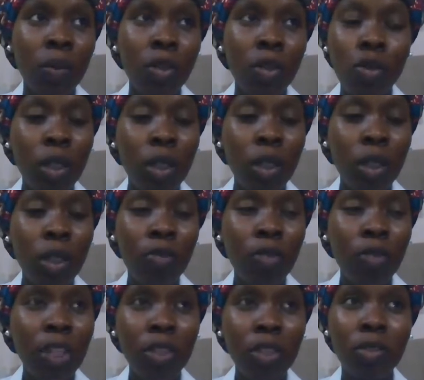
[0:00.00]
doing
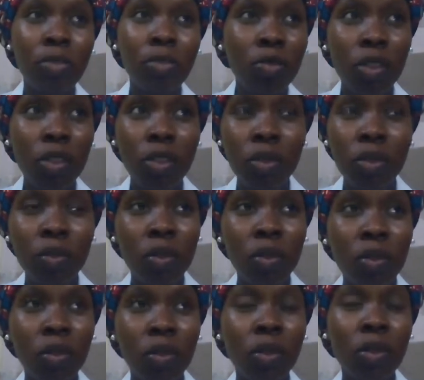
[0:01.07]
fashion
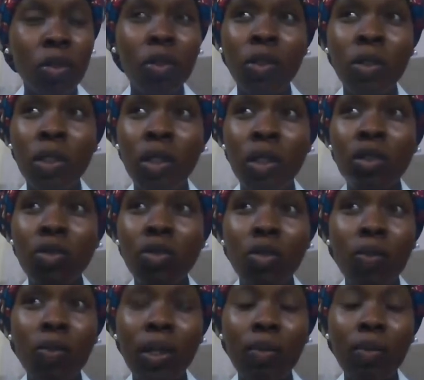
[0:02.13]
films, so
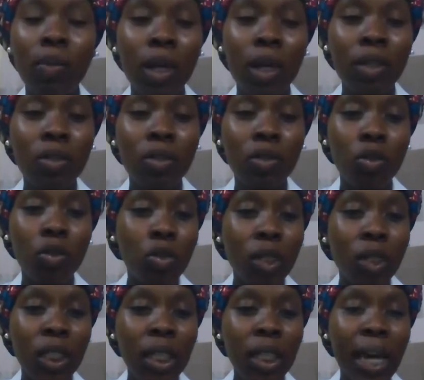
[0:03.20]
many brands
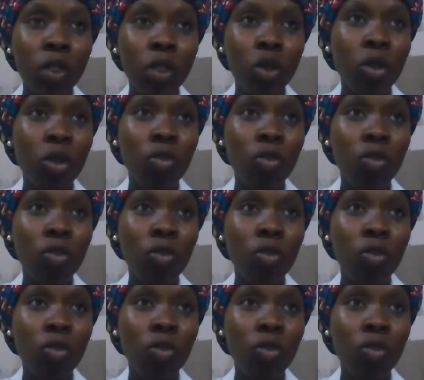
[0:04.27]
doing actual